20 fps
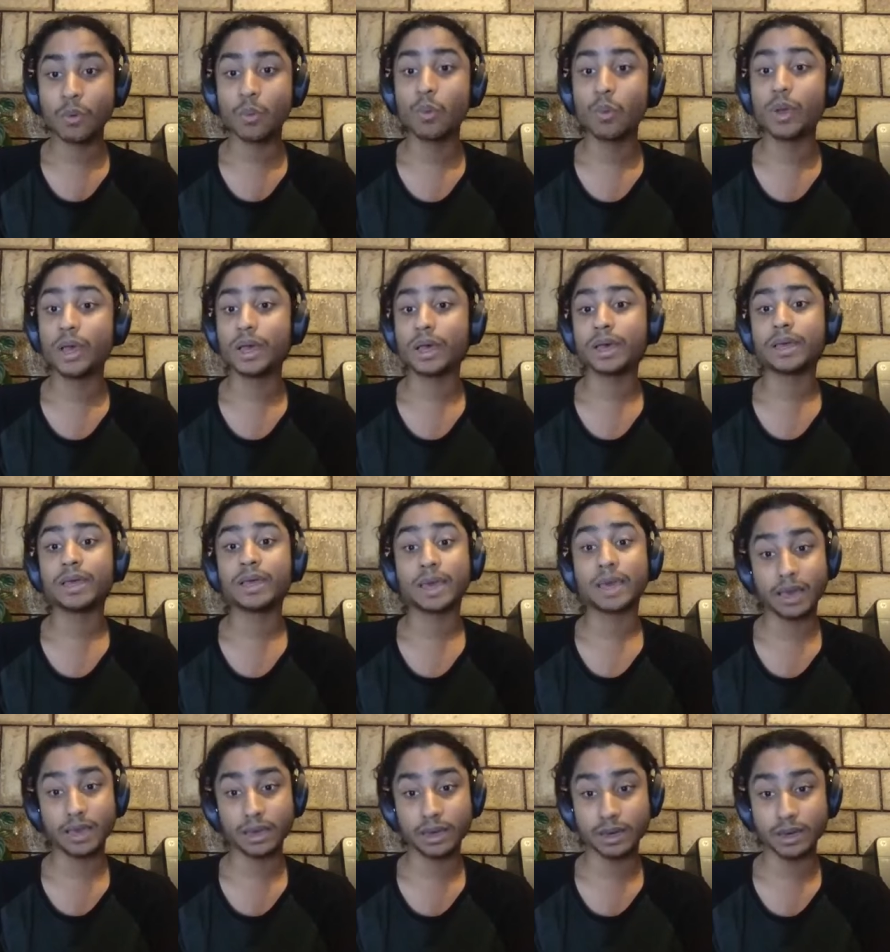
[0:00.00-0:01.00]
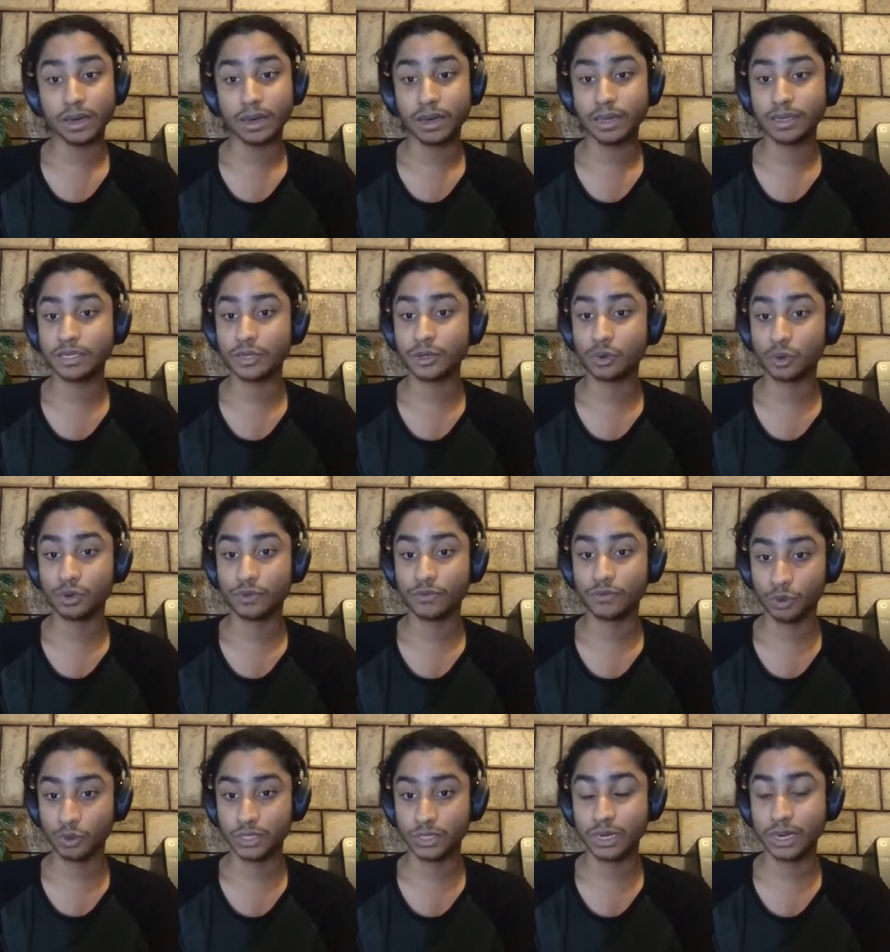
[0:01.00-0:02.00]
where Kenya did not
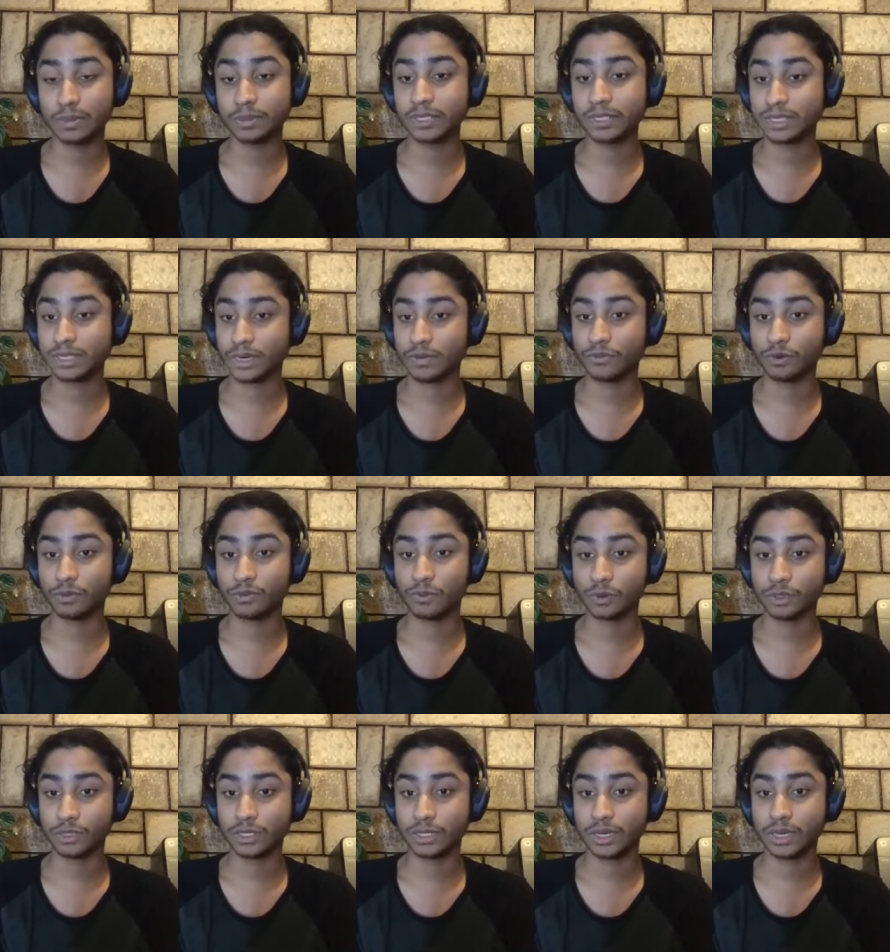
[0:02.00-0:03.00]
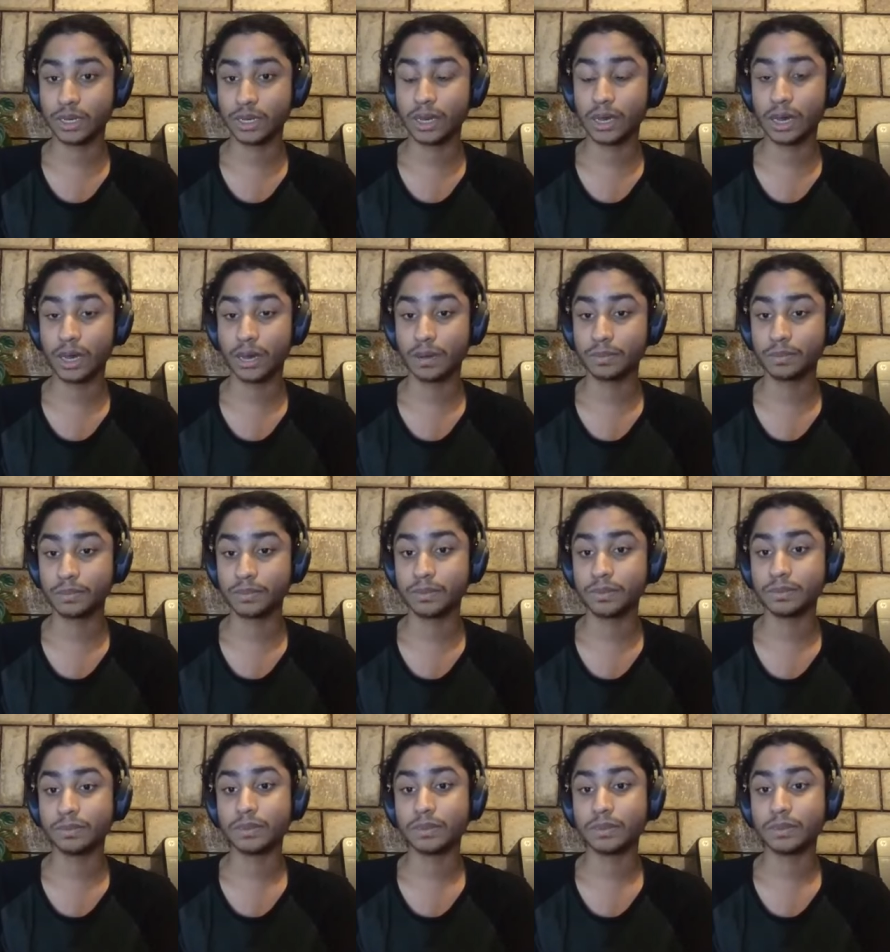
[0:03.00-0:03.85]
vote and abstained from voting um,